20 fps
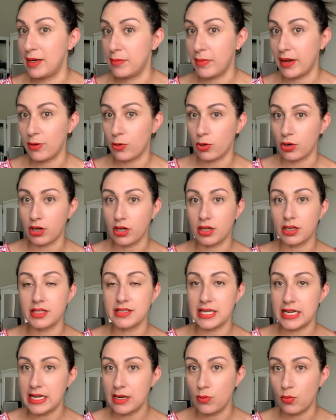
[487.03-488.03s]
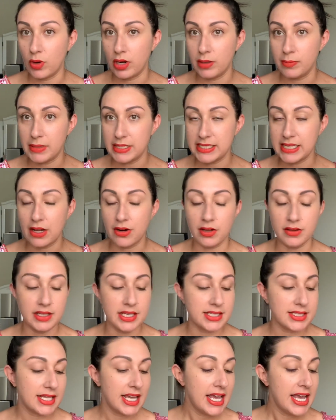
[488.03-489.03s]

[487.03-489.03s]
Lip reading: my order because I didn't want to miss out on this.